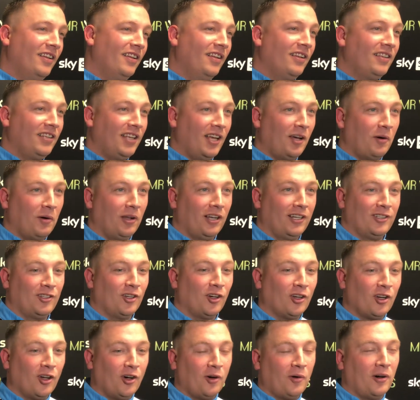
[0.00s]
Yeah, well, you
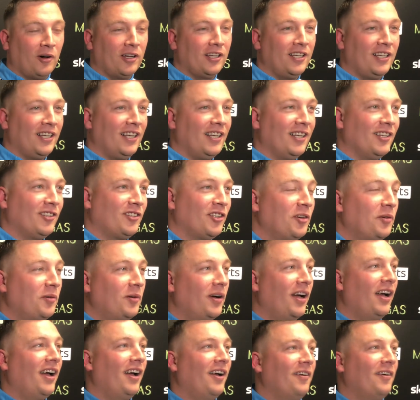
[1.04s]
don't know what you need to
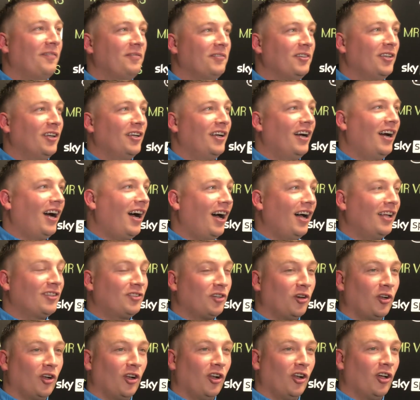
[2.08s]
do. I
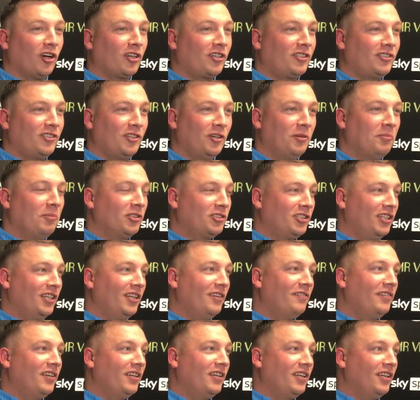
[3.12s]
don't look too much
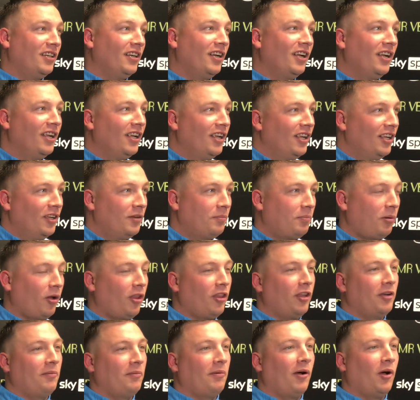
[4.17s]
into it and
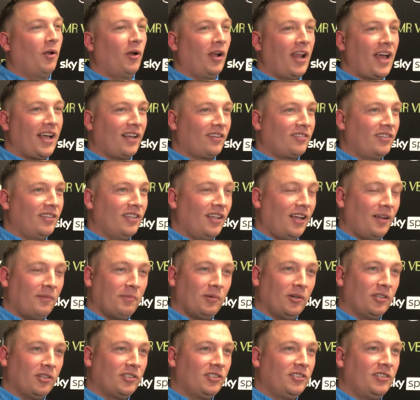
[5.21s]
bothered about legs and that,
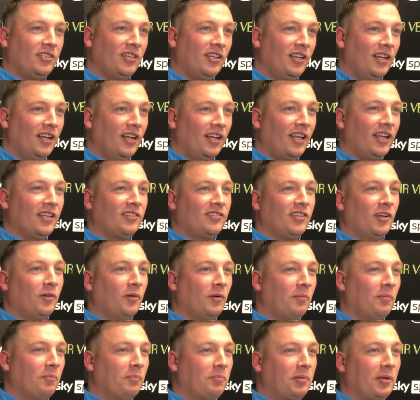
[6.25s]
but like I say,
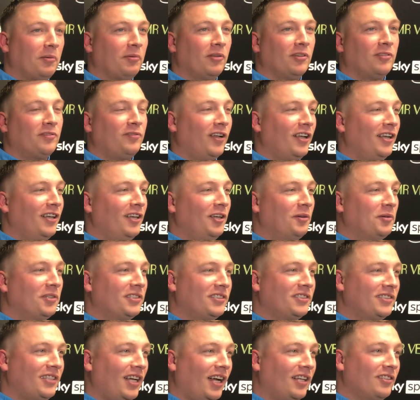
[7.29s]
when people's filling you with
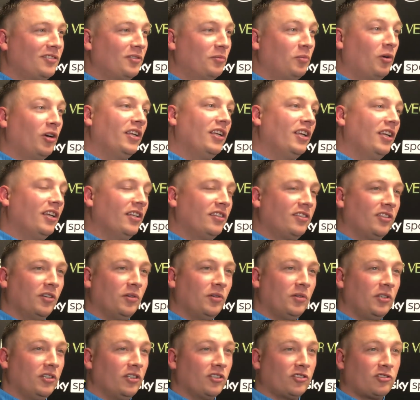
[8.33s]
stats and what you need to do,
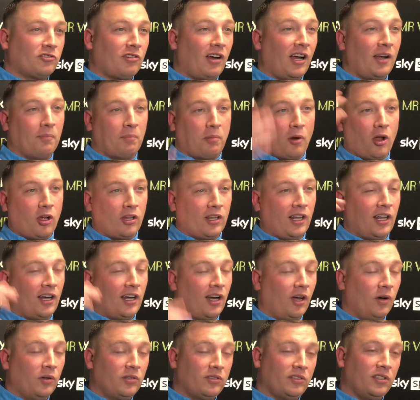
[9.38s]
you just try and block that
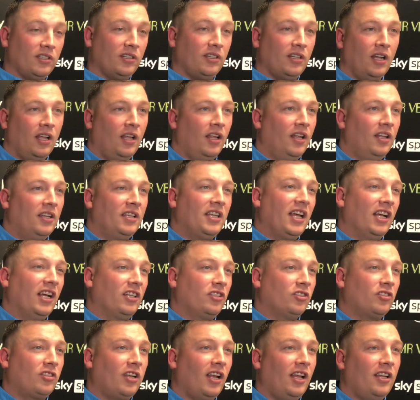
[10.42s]
out, and yeah, just let